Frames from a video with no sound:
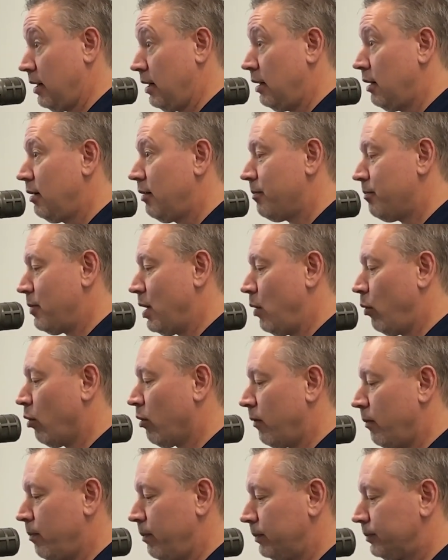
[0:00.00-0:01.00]
Yes, it's
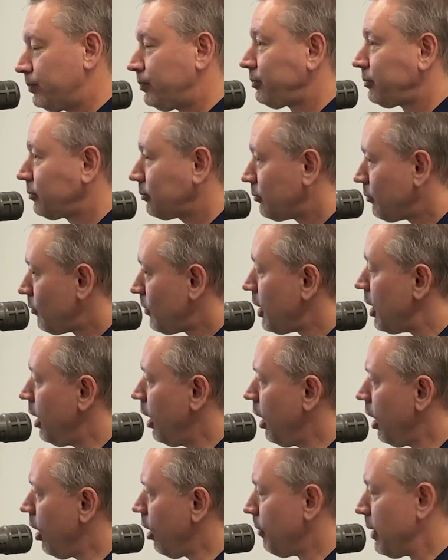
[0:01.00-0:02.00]
been a process, but it's
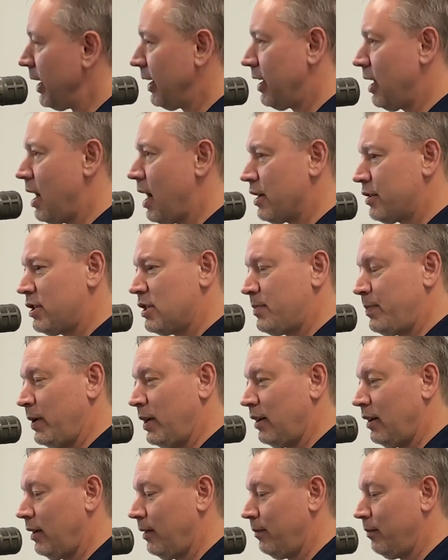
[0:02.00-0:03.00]
coming together. Oh my gosh, it's
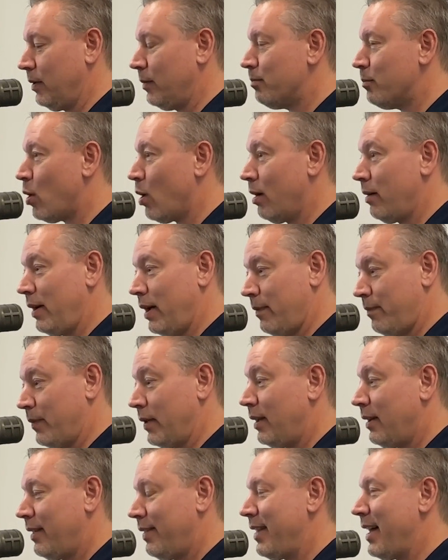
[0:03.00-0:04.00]
been
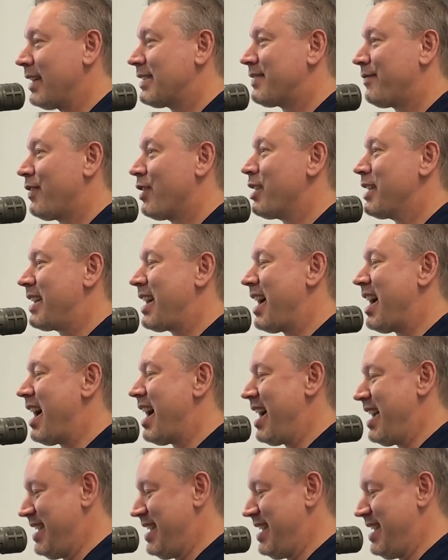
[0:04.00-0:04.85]
that's very kind.